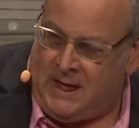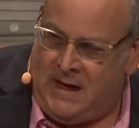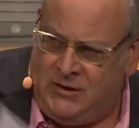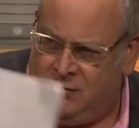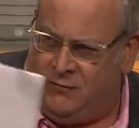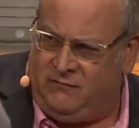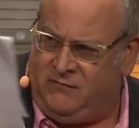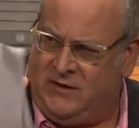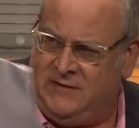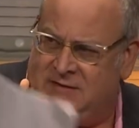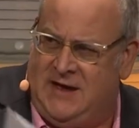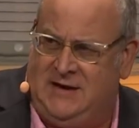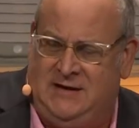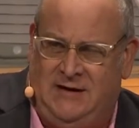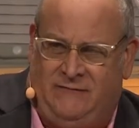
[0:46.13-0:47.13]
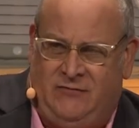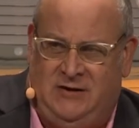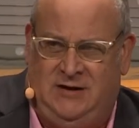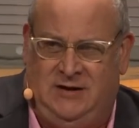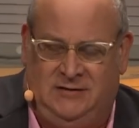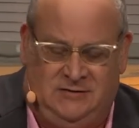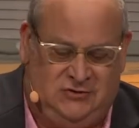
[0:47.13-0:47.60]
You won't find that in
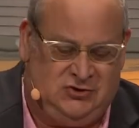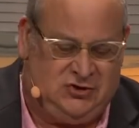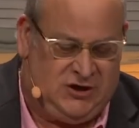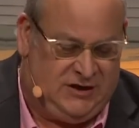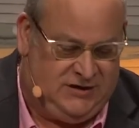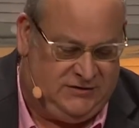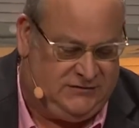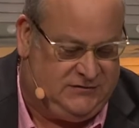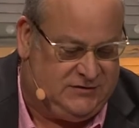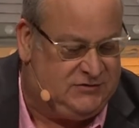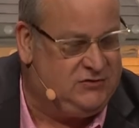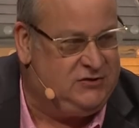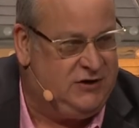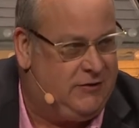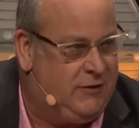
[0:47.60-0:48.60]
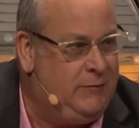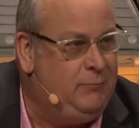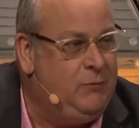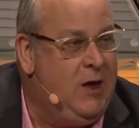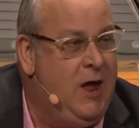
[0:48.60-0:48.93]
every English Chinese dictionary.